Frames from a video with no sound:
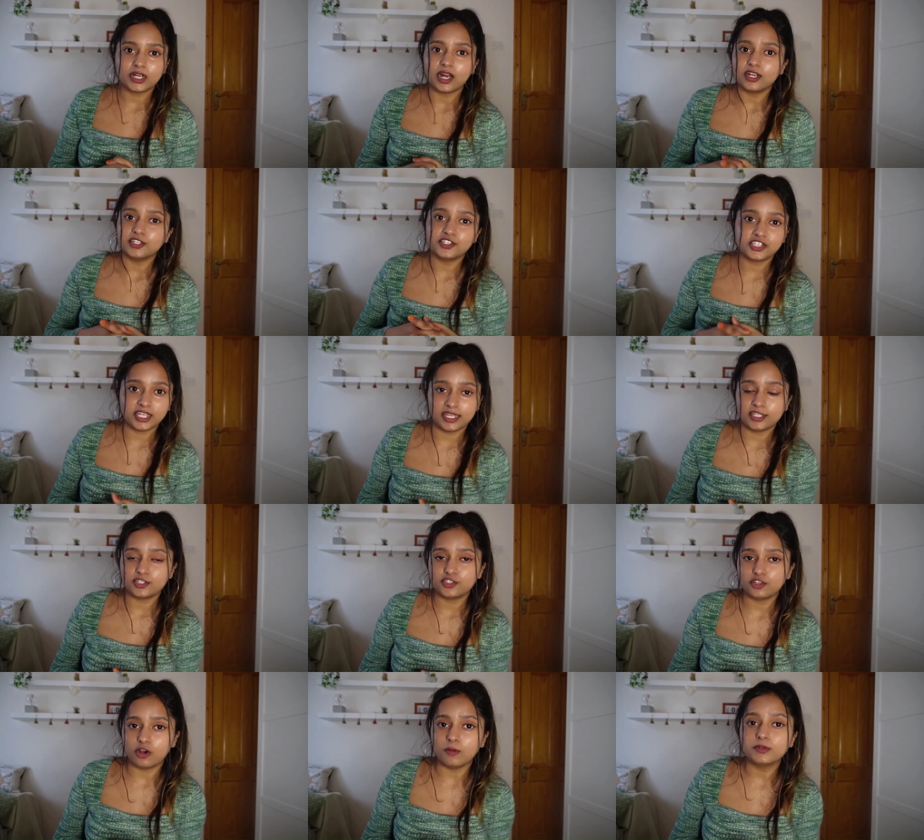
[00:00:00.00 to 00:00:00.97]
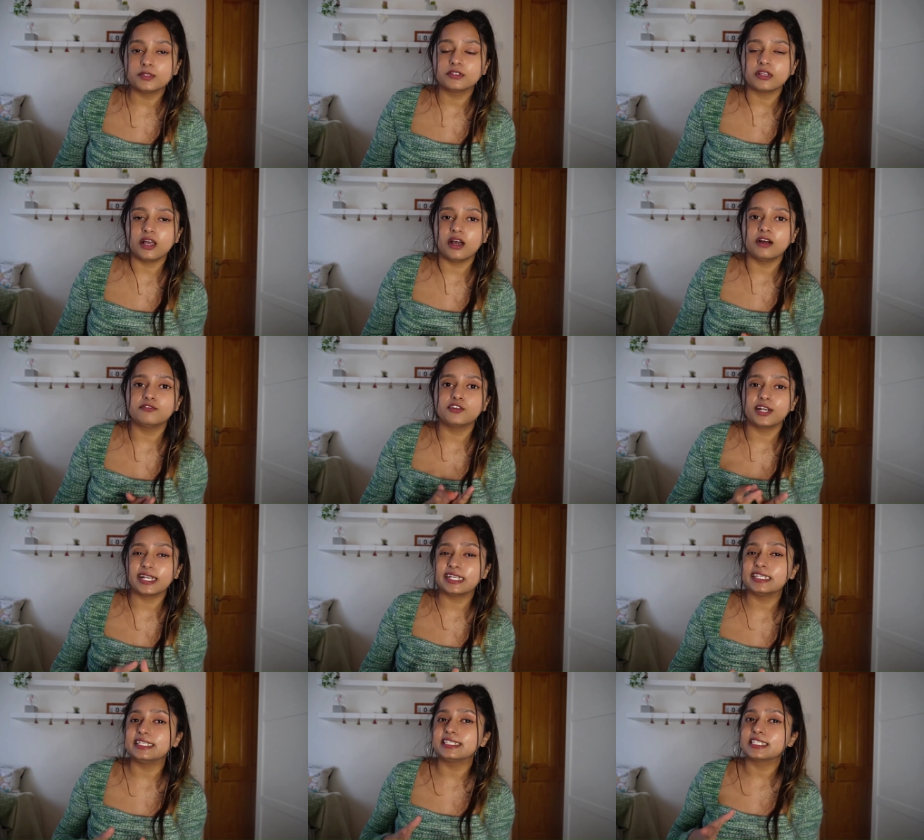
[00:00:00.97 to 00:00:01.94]
can't change jobs for
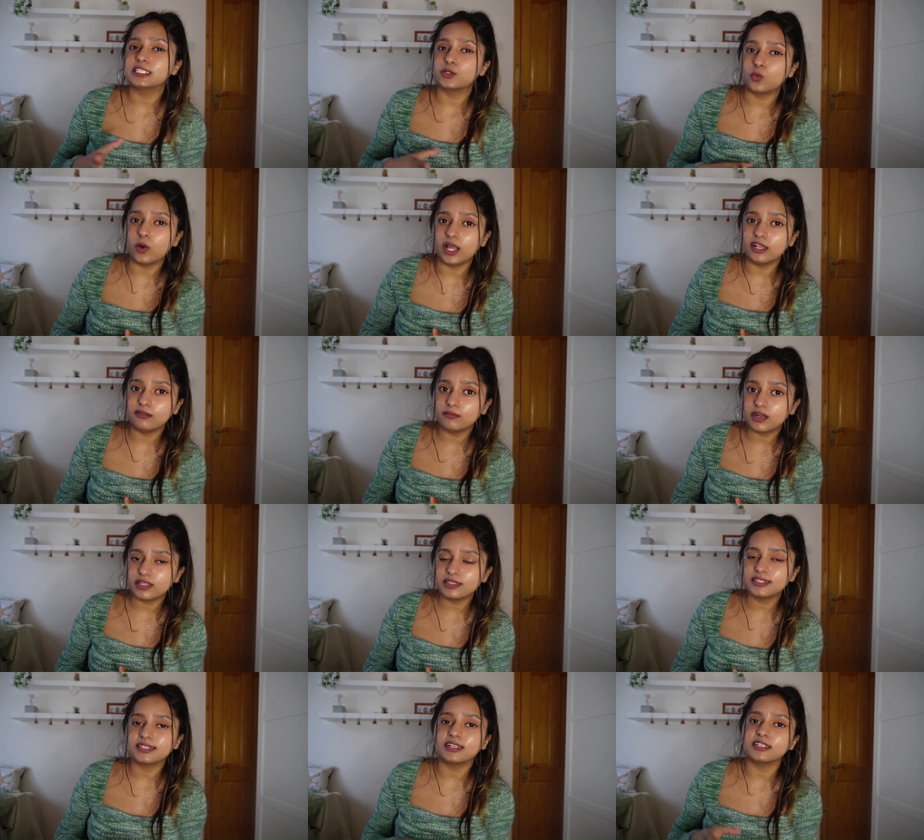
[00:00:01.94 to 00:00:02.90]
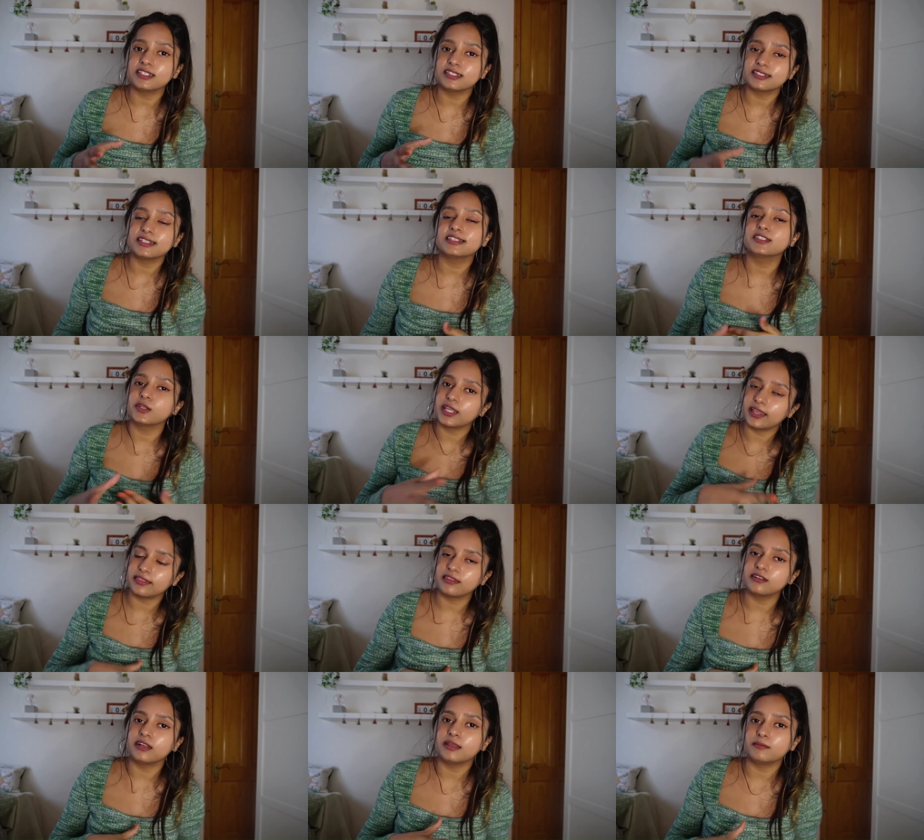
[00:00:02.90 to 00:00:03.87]
at least 12 months since you
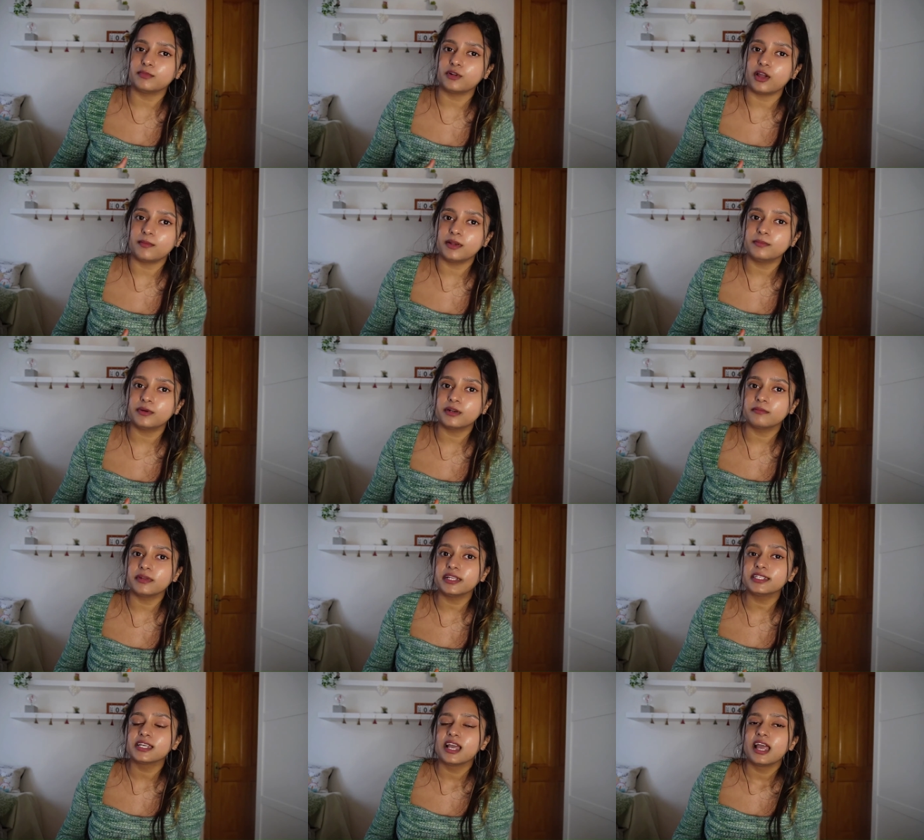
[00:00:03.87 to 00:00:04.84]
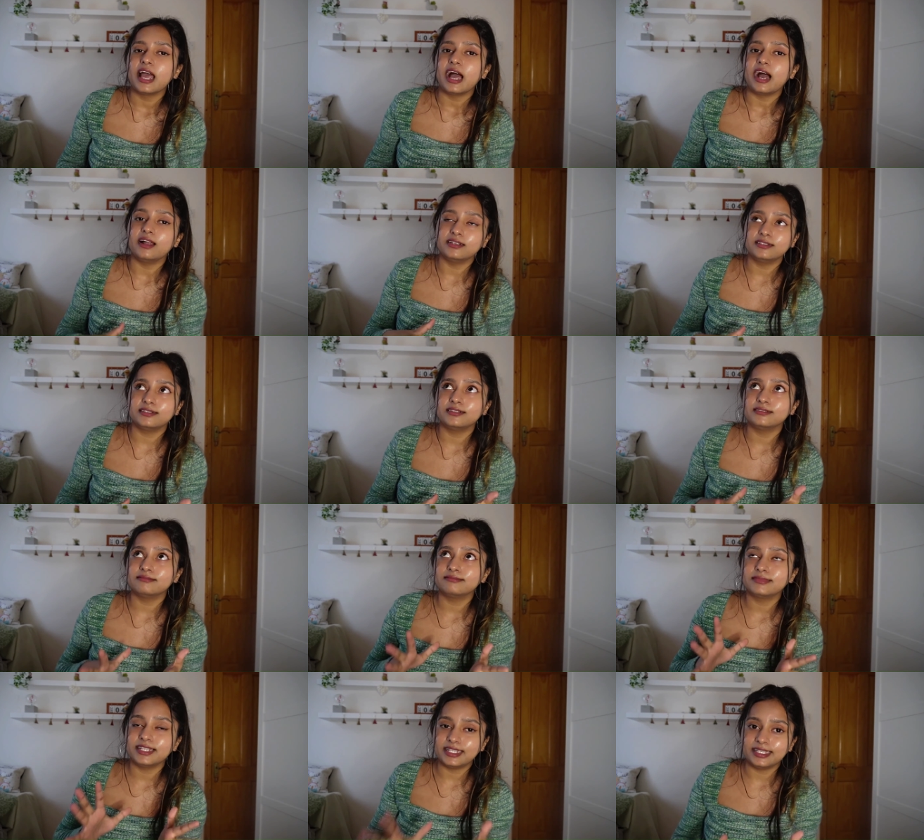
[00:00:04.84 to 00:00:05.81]
get the employment permit under
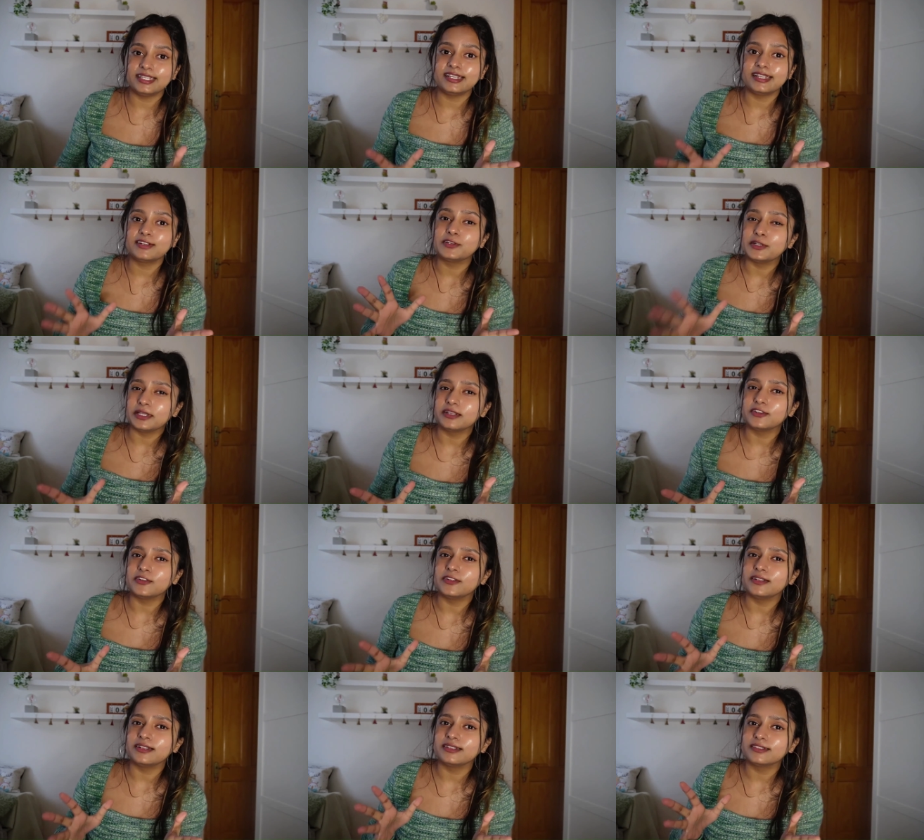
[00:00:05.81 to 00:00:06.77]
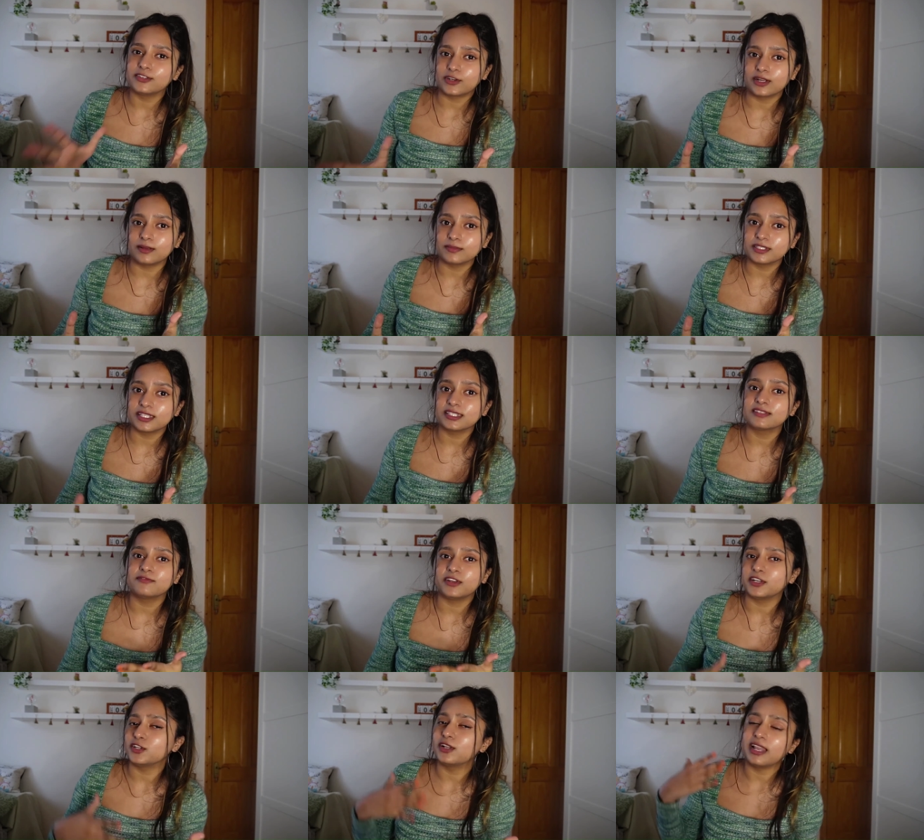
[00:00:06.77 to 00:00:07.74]
any critical circumstance
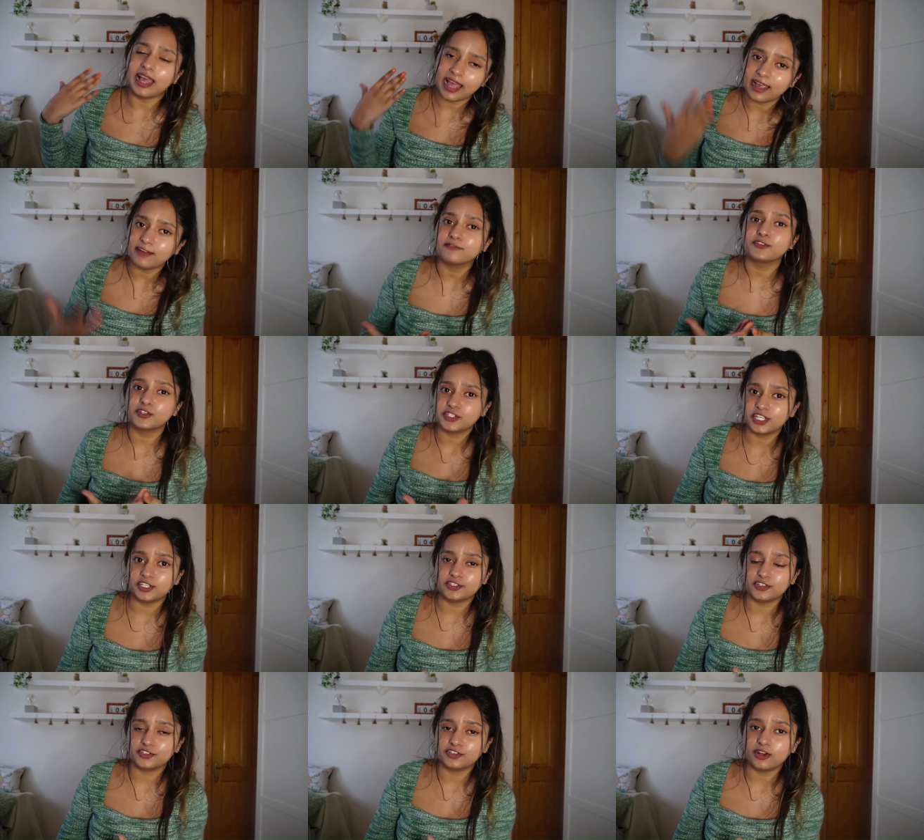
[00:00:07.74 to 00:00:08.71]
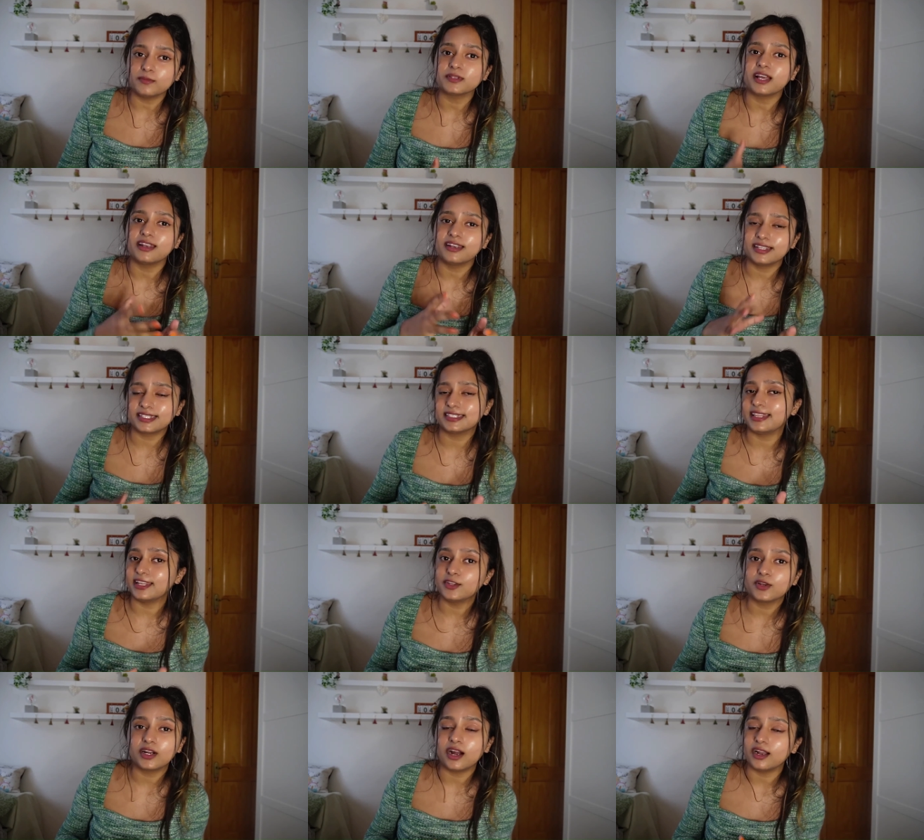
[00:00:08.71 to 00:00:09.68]
where you'll have to change your jobs. Unless
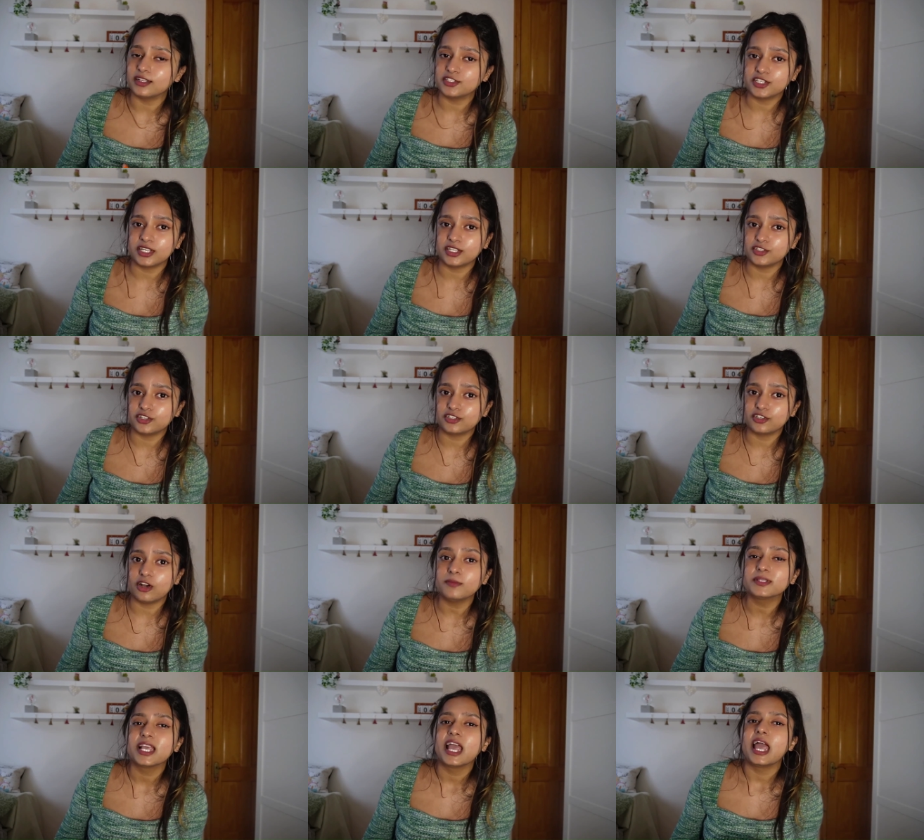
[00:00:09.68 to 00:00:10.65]
then, you can't change your jobs.